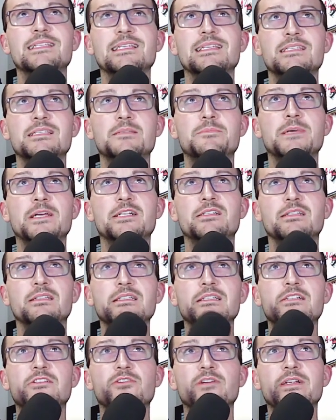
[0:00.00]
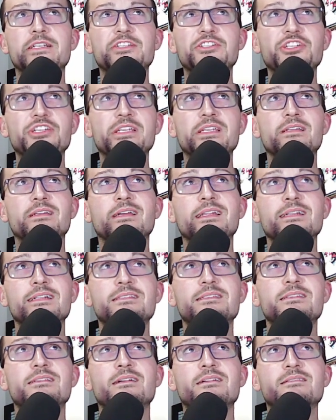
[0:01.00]
especially cringy, and
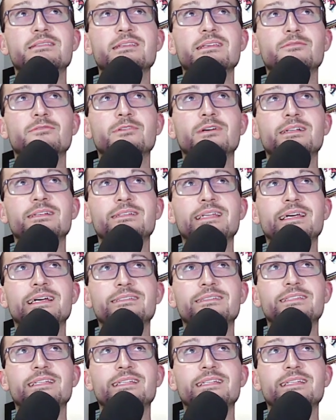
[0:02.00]
it starts at, what, yeah,